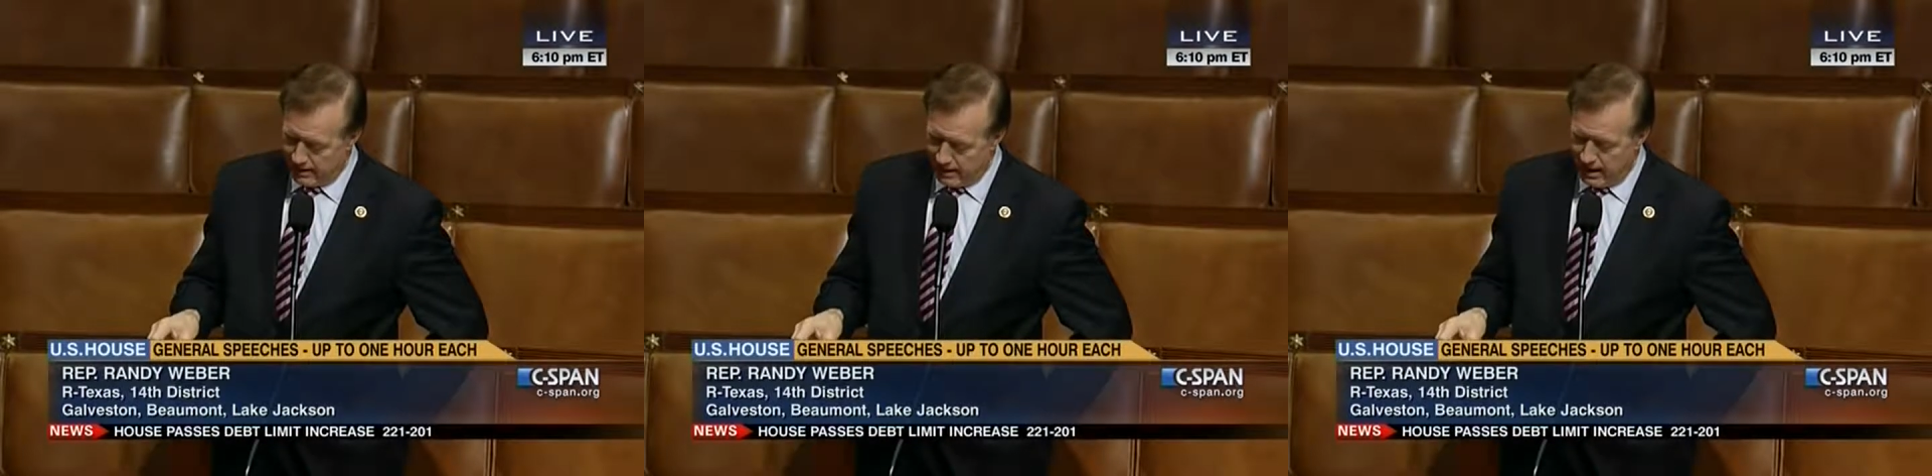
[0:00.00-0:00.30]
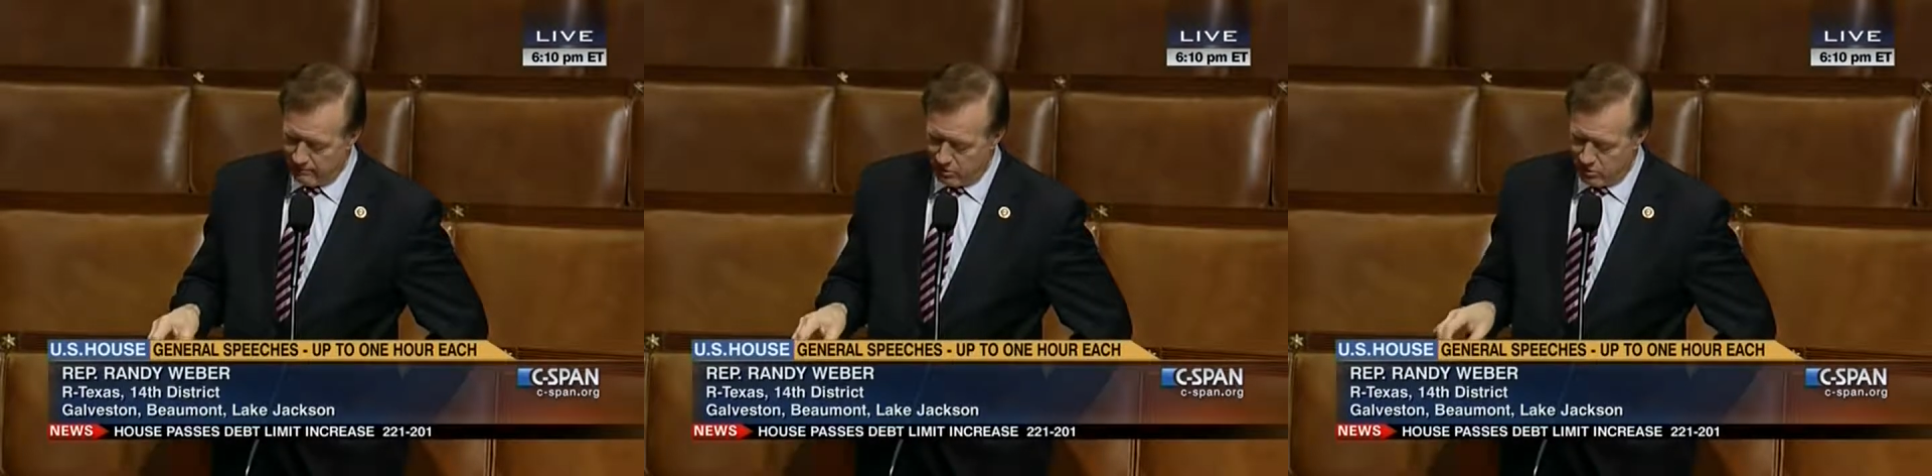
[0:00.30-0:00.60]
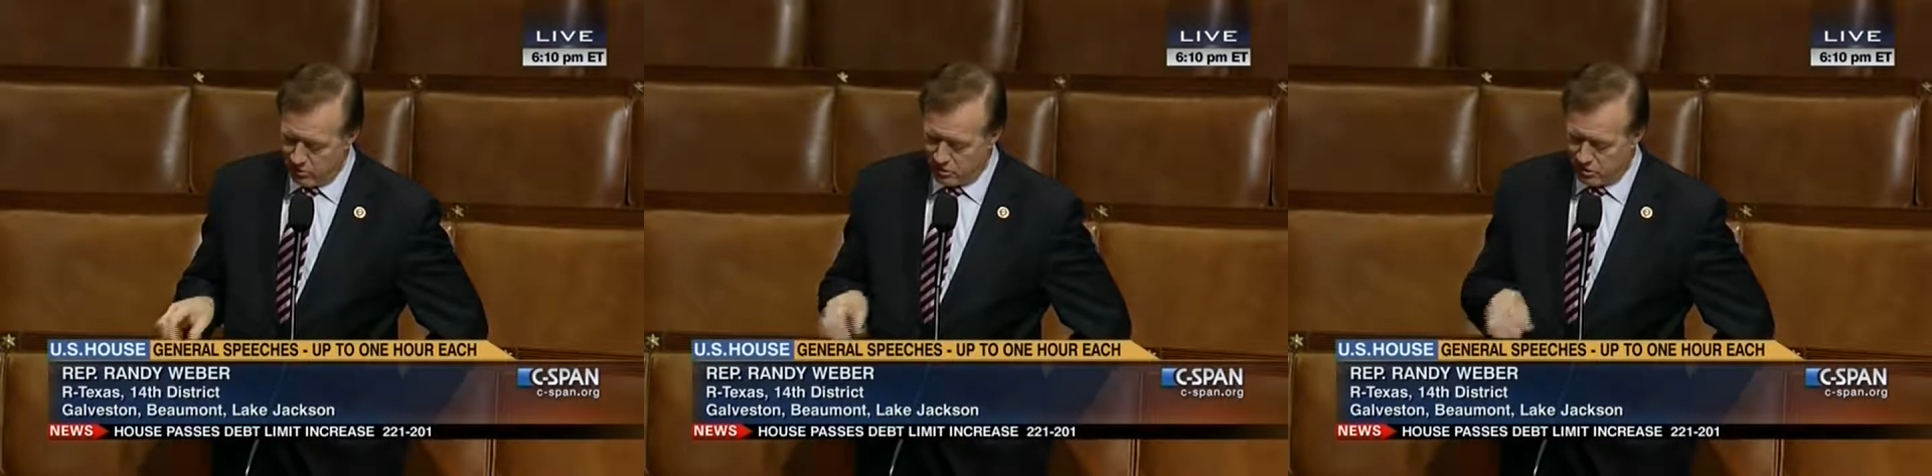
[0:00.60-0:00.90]
I have
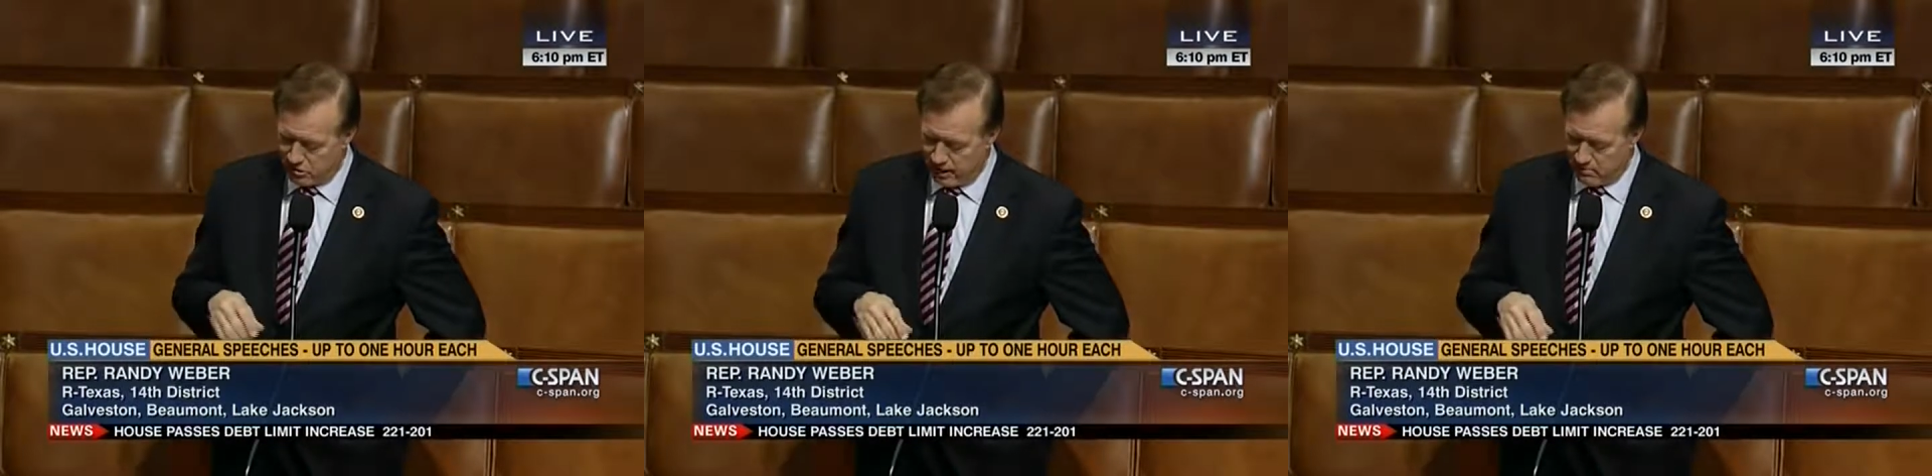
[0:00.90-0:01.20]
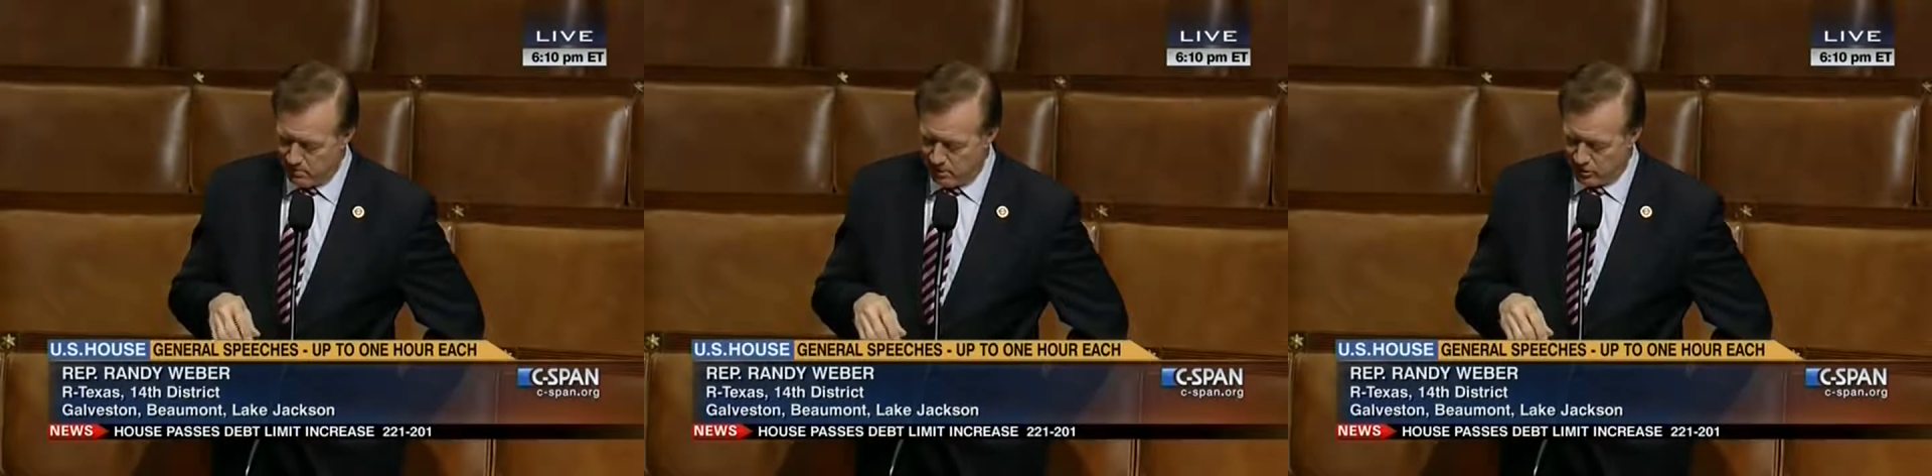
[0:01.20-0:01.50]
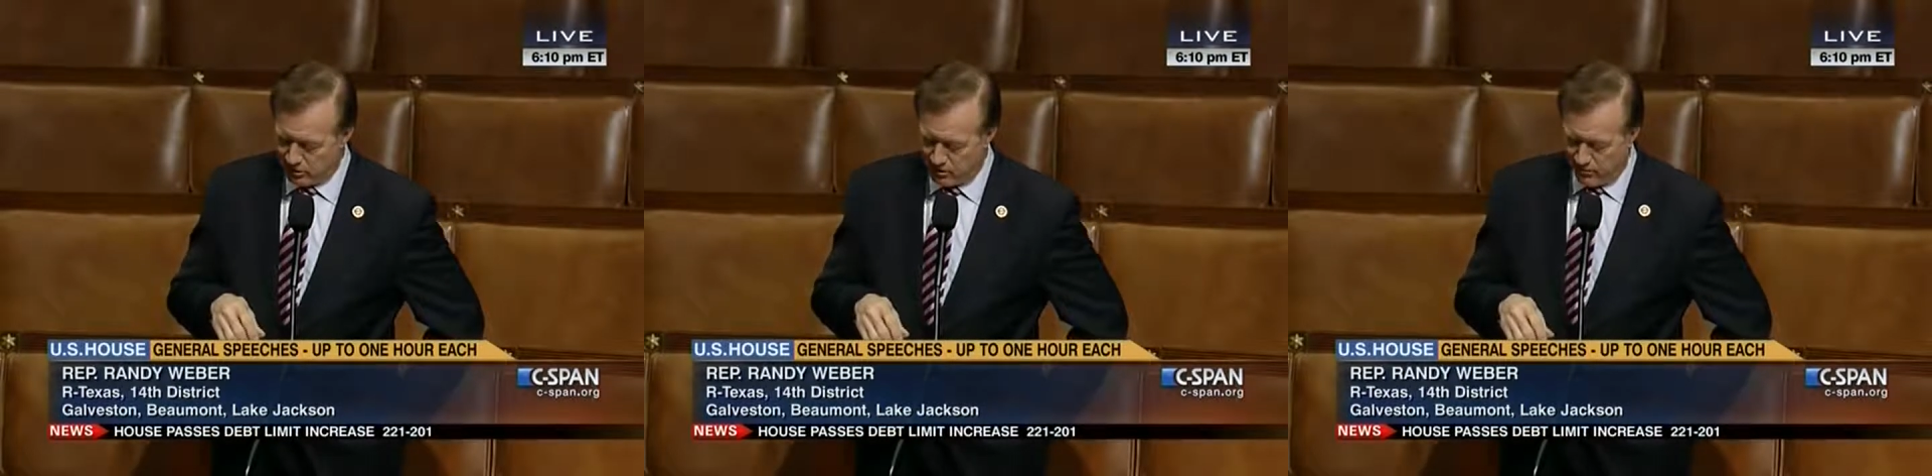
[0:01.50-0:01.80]
introduced the State
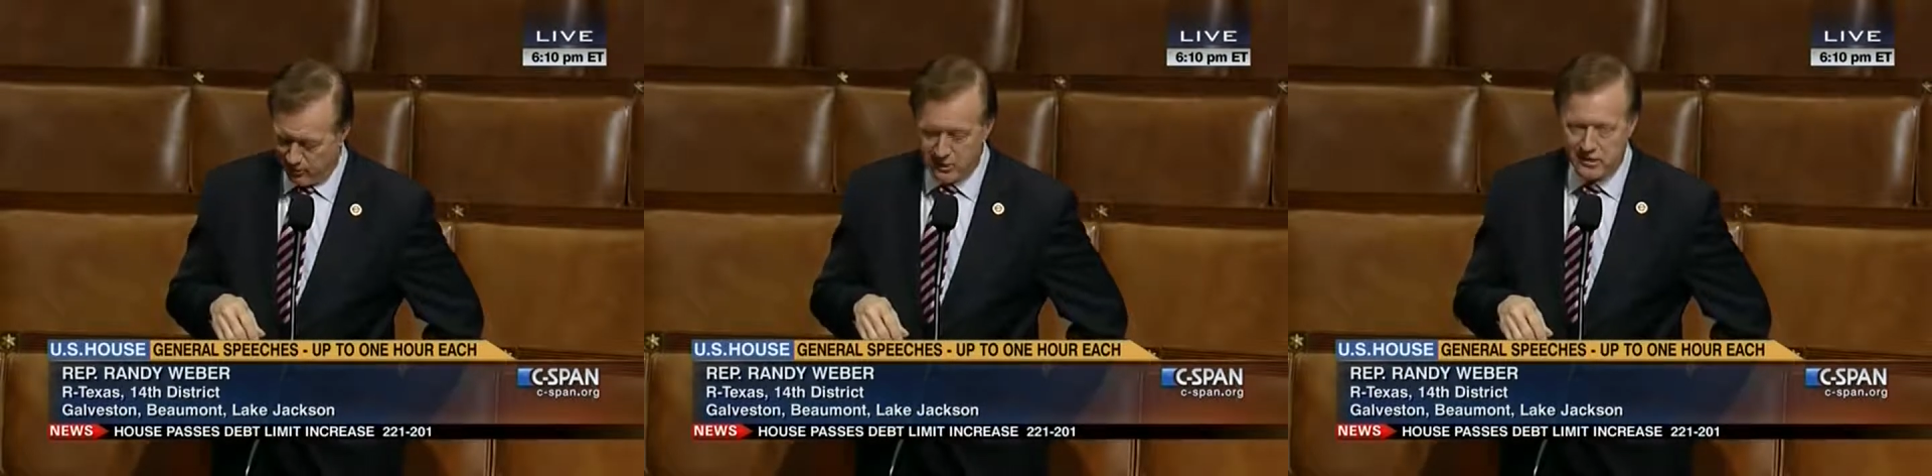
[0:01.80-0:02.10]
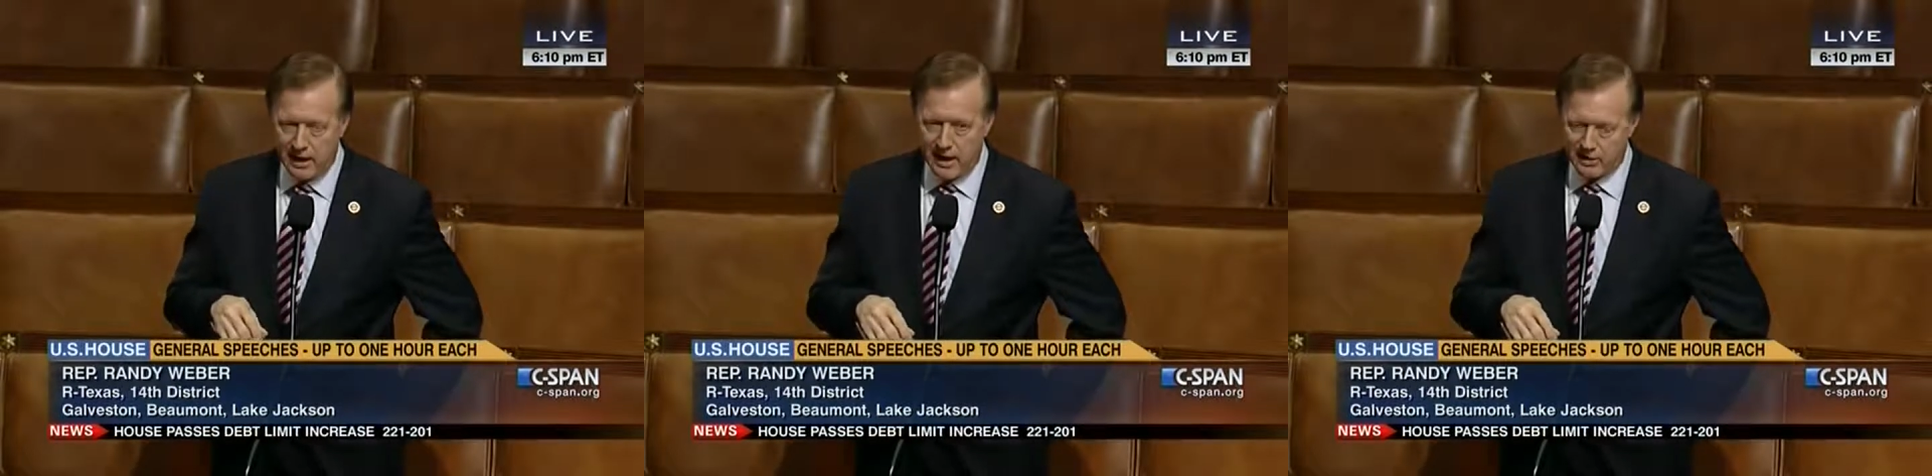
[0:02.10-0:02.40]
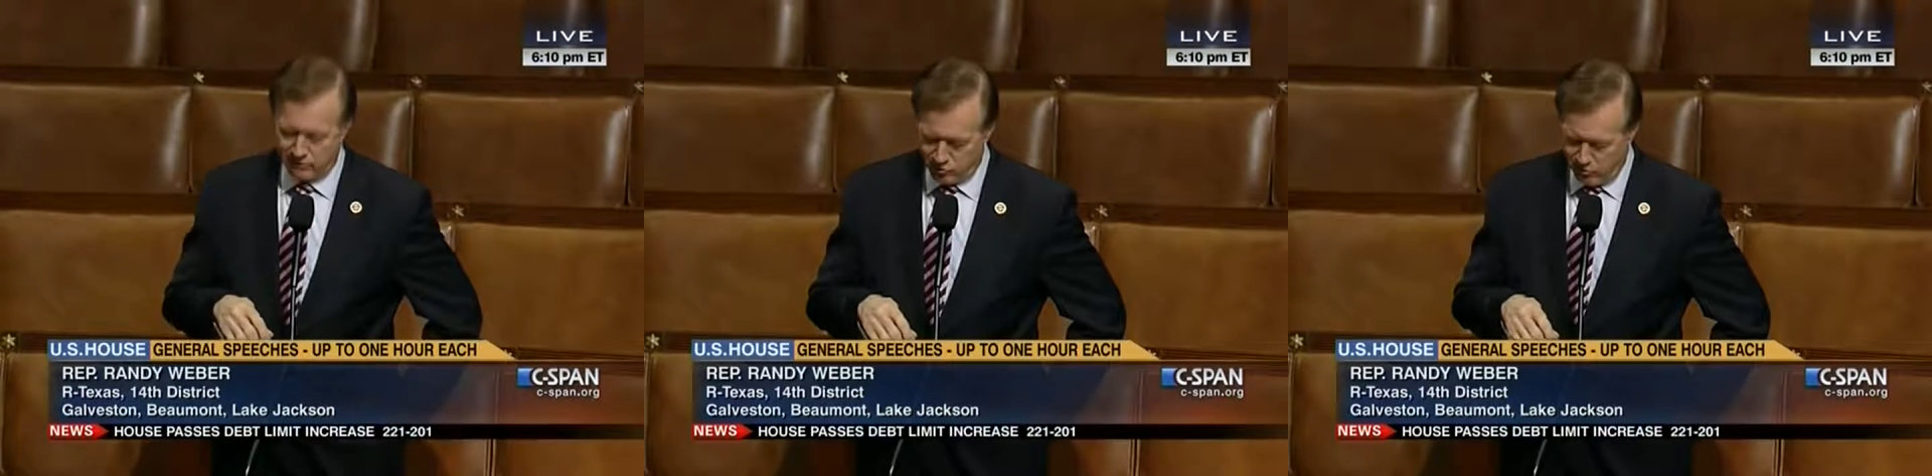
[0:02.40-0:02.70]
Marriage and Defense Act
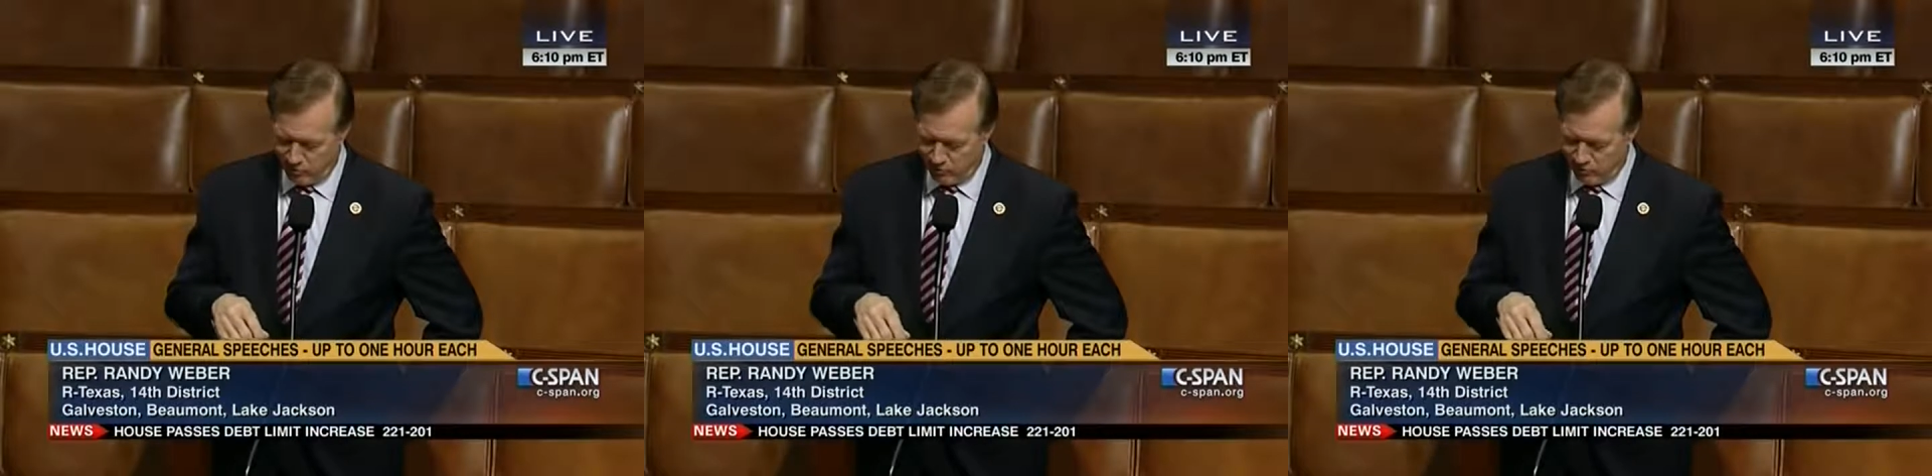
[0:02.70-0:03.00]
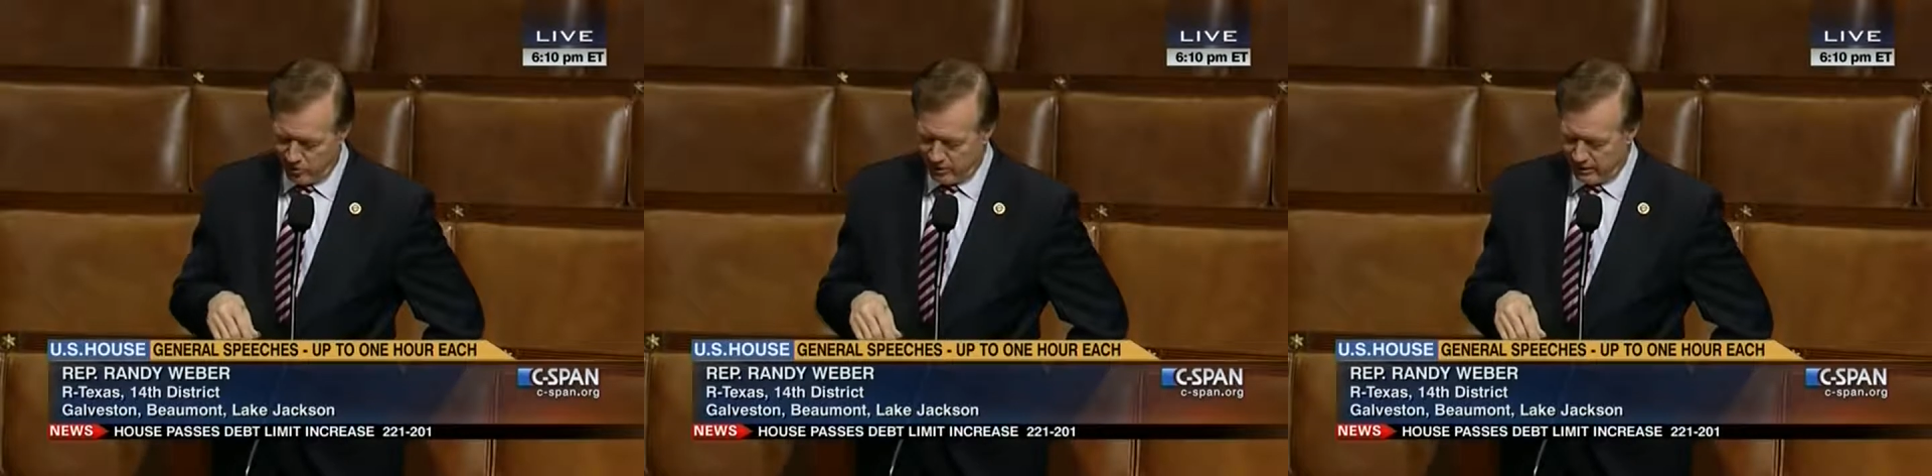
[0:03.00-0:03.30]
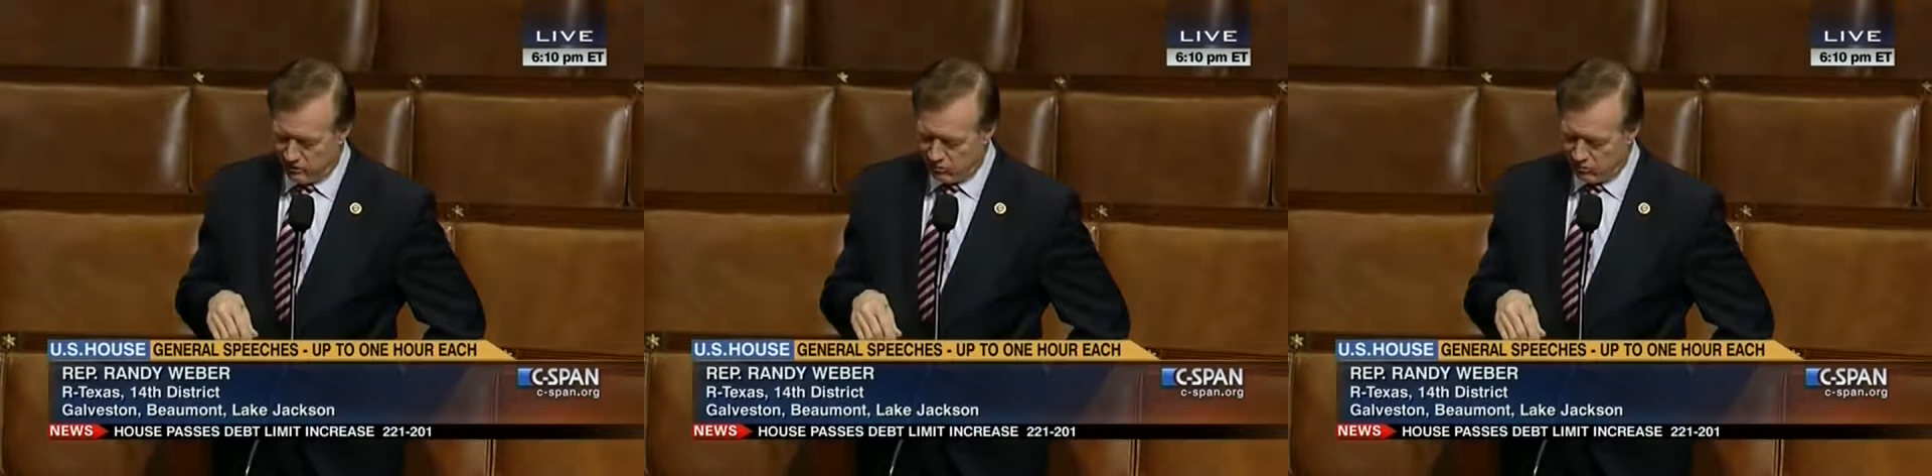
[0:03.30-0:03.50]
of 2014,